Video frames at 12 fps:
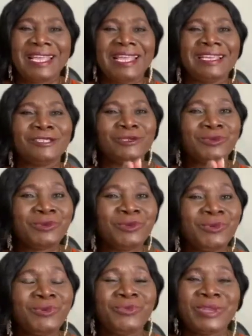And
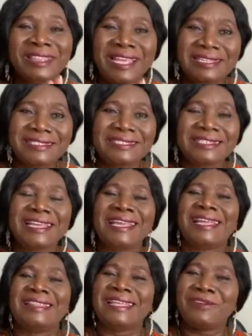so with that,
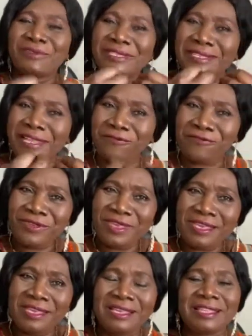there is a
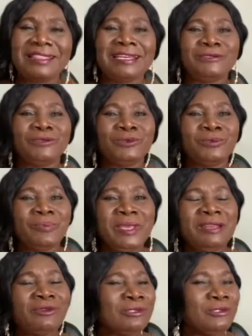fee that you
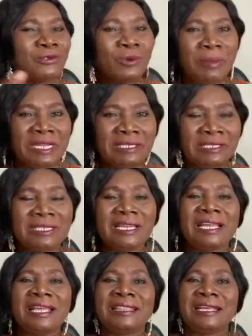pay, not so much
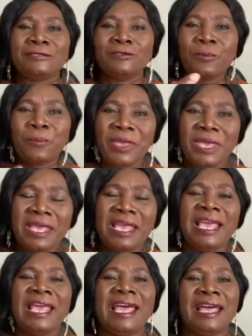that you pay,
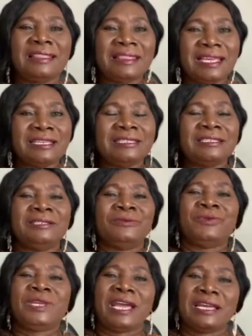and then
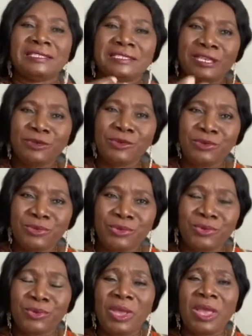we can take you
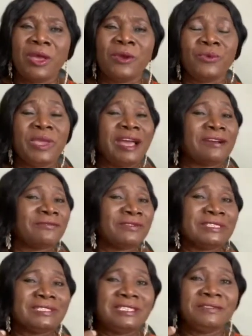through. We have
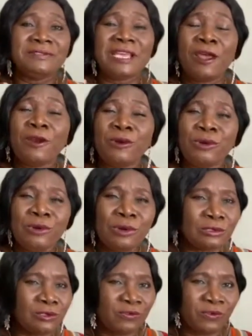received a
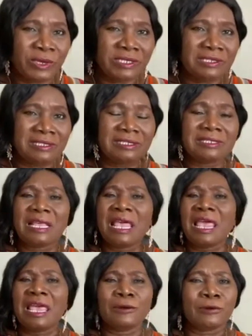lot of questions,
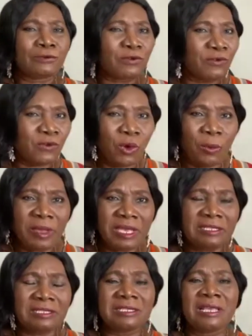a lot of
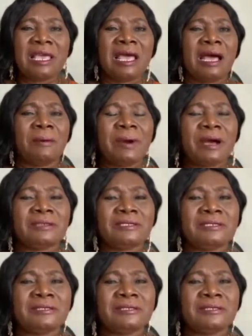comments about